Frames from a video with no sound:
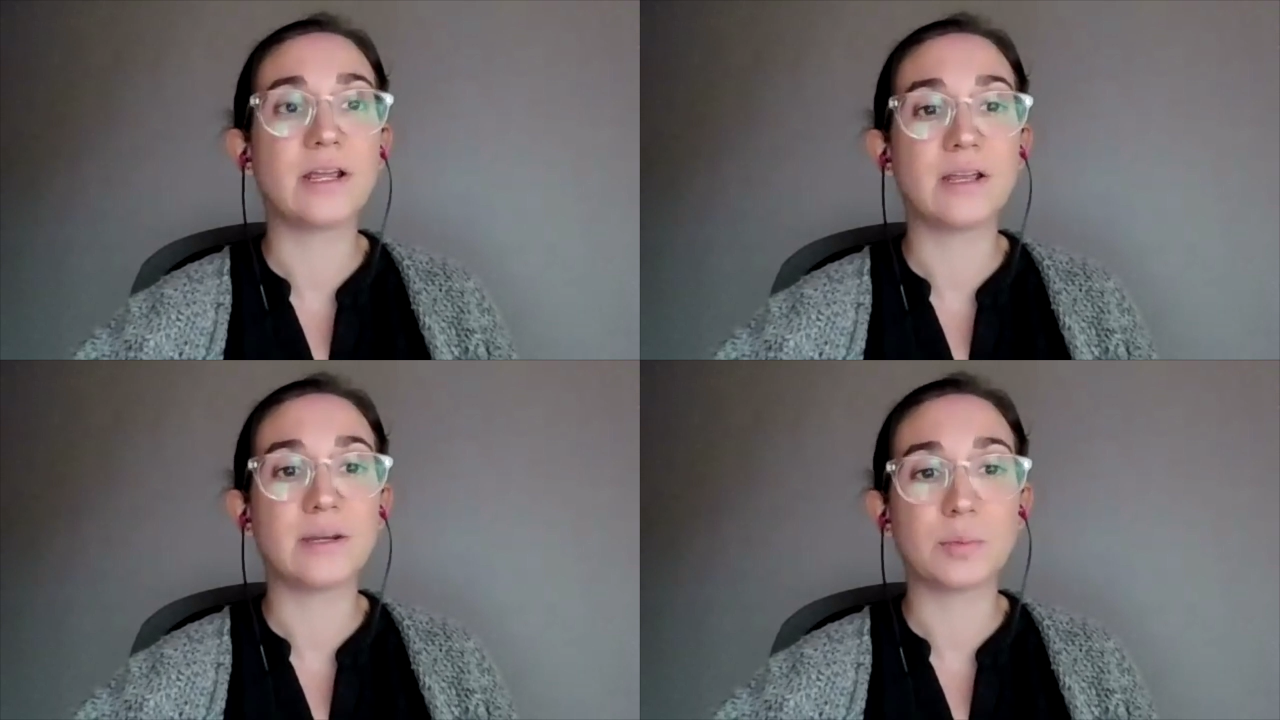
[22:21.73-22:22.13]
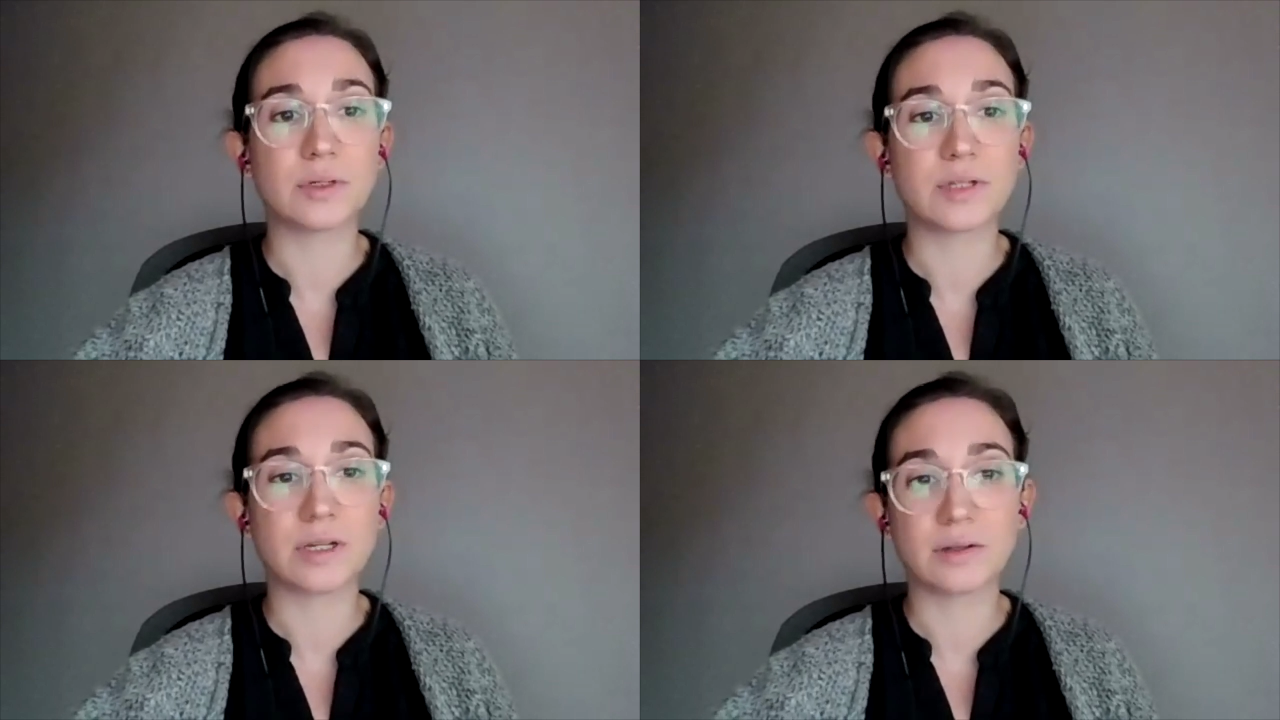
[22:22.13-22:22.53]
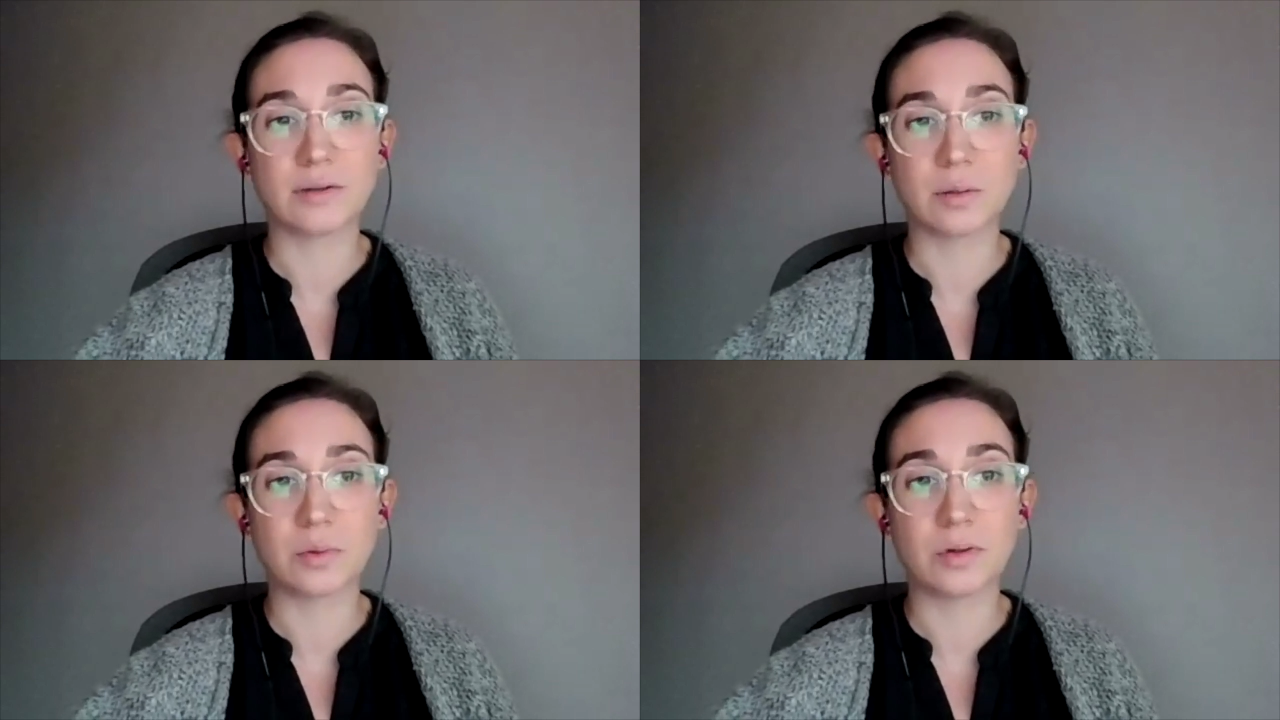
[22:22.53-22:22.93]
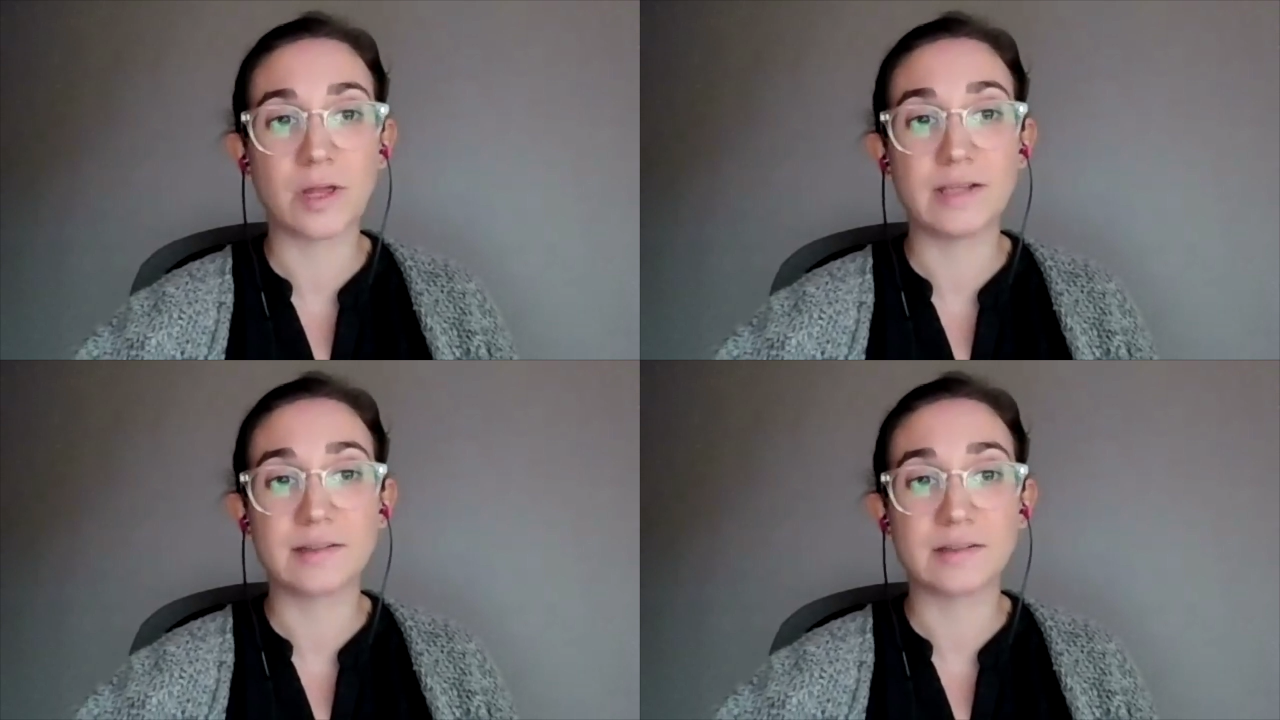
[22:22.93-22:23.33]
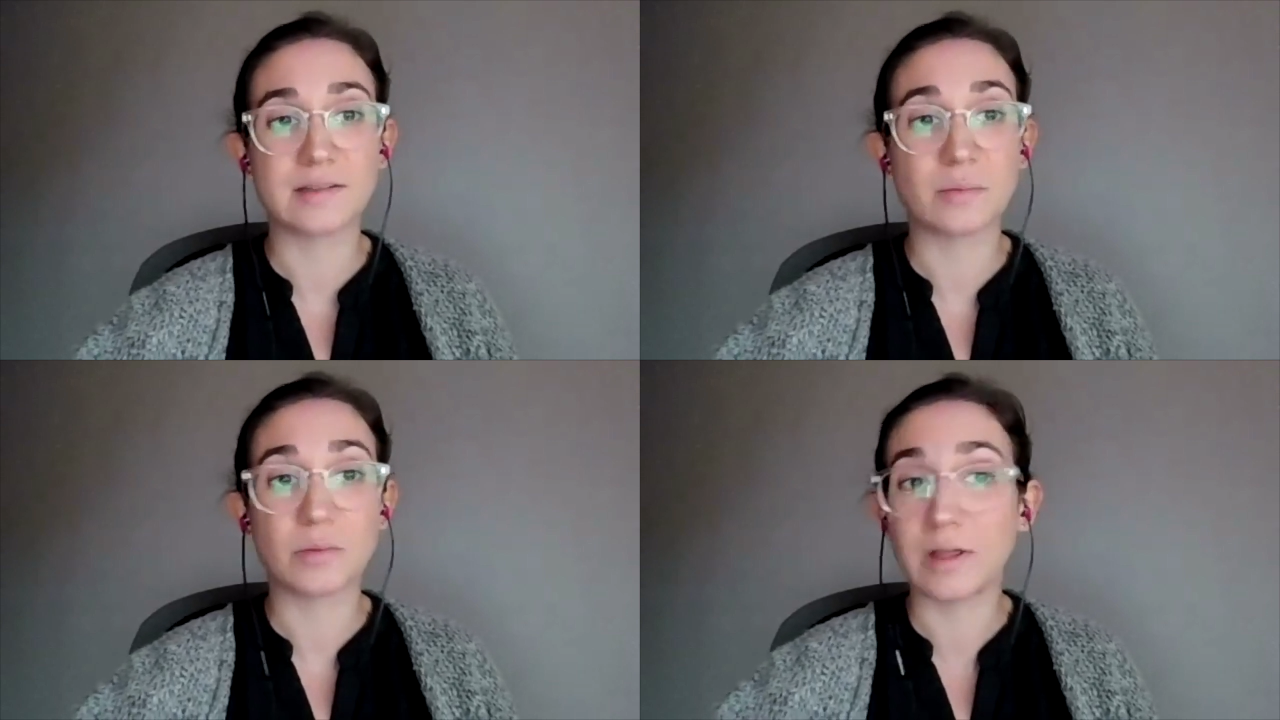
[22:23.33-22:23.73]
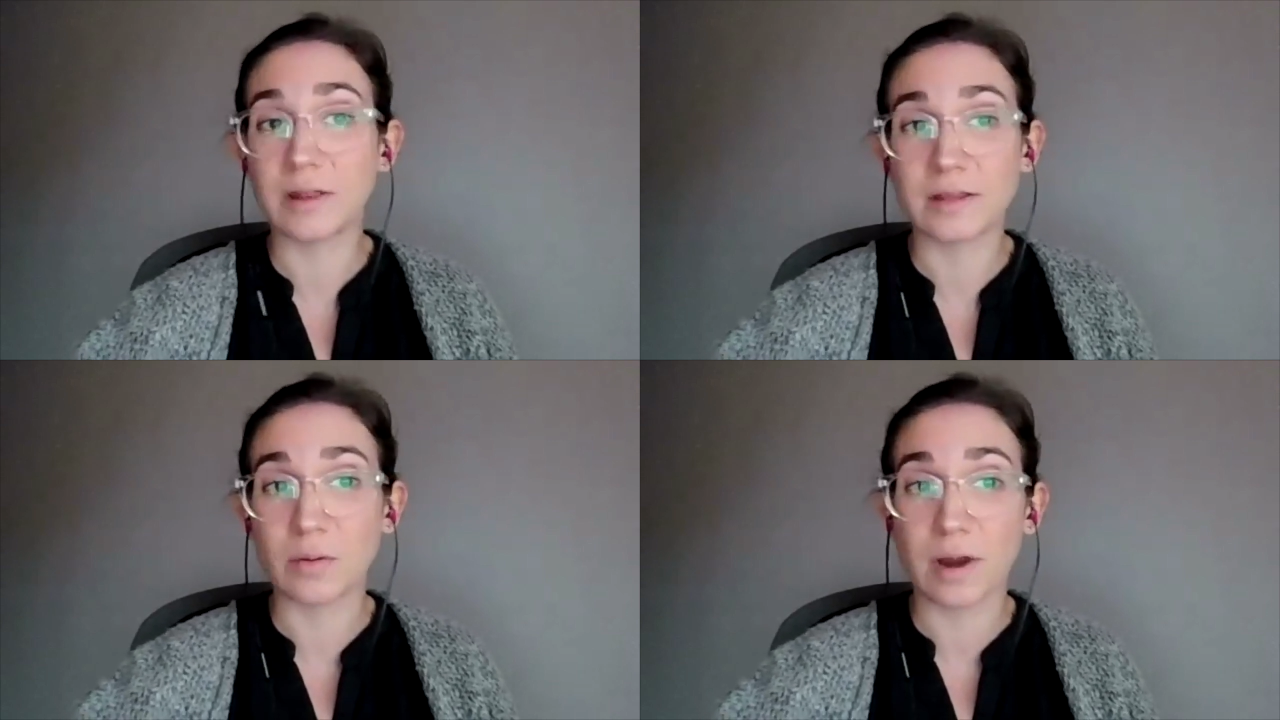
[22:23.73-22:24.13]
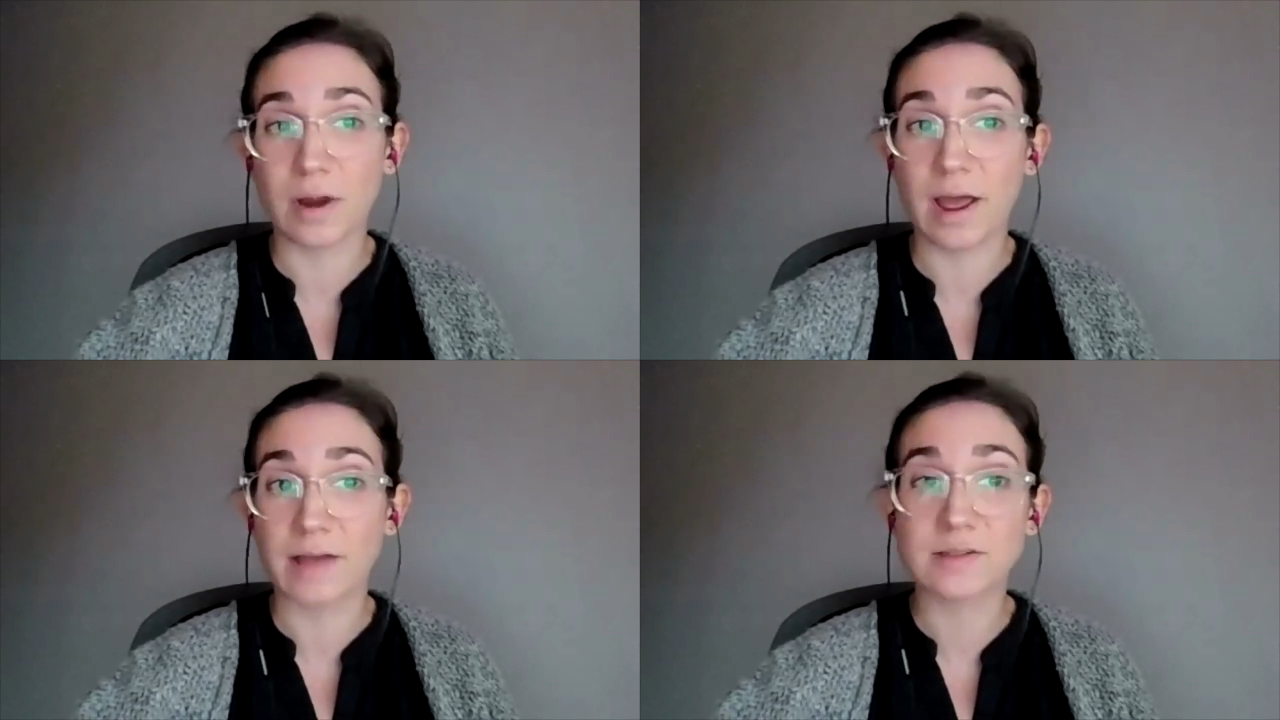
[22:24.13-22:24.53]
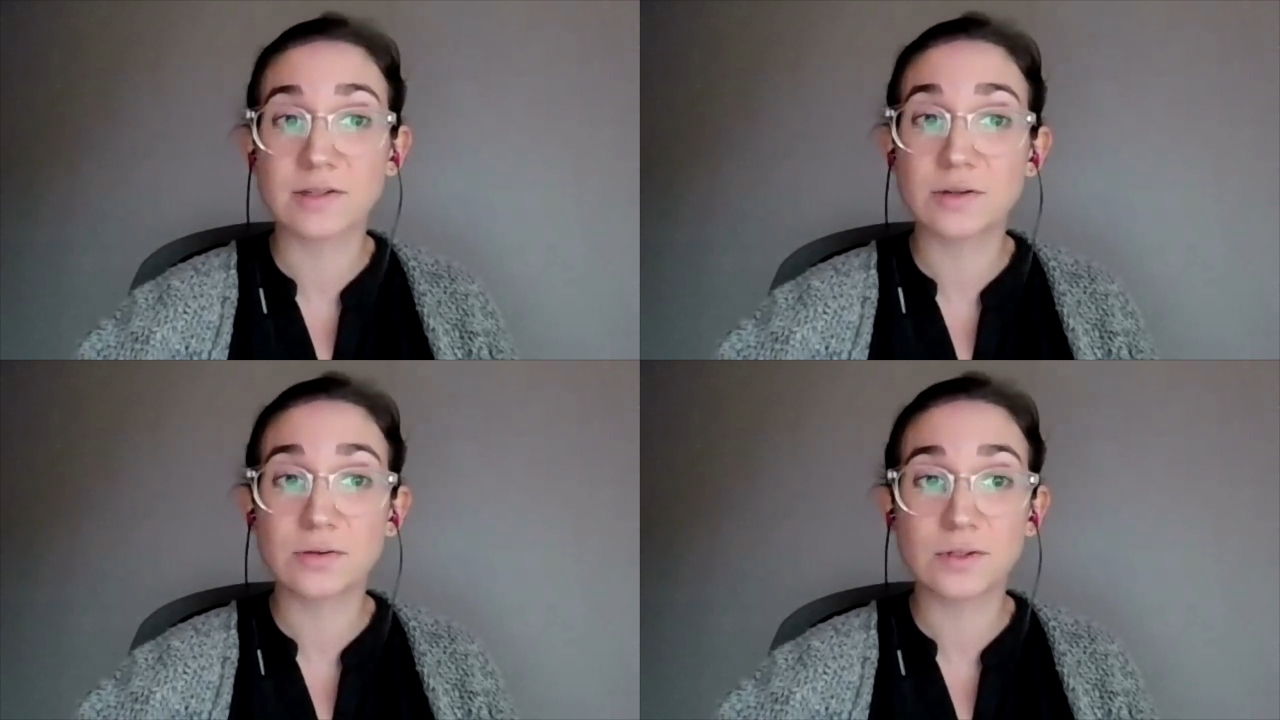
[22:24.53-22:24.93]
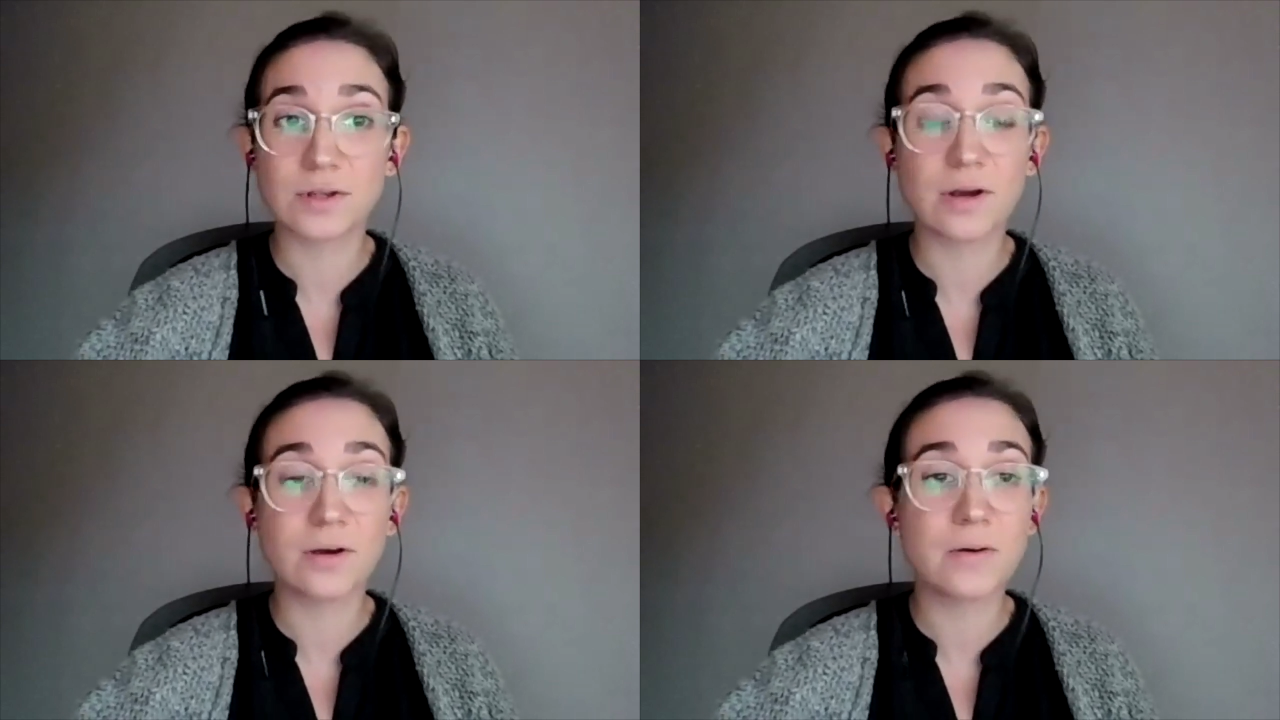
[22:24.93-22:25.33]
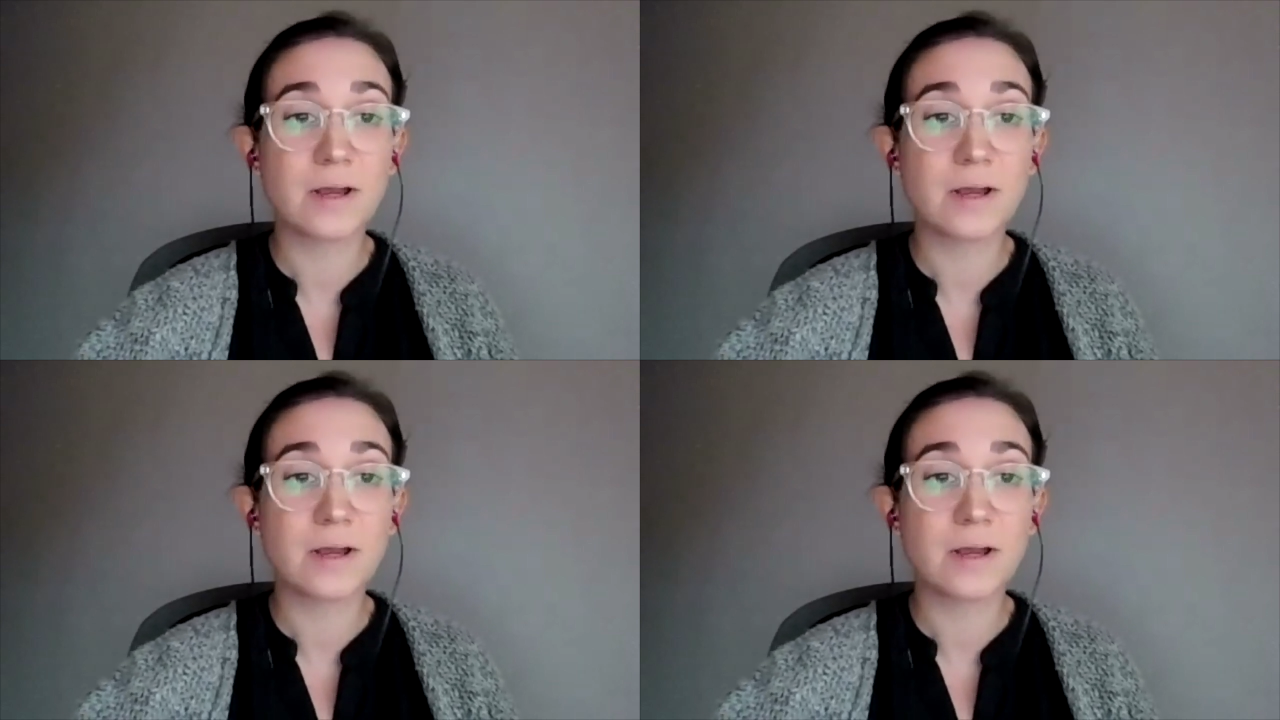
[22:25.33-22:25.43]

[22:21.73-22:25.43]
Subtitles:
in a particular place is simply that they were asked to do so.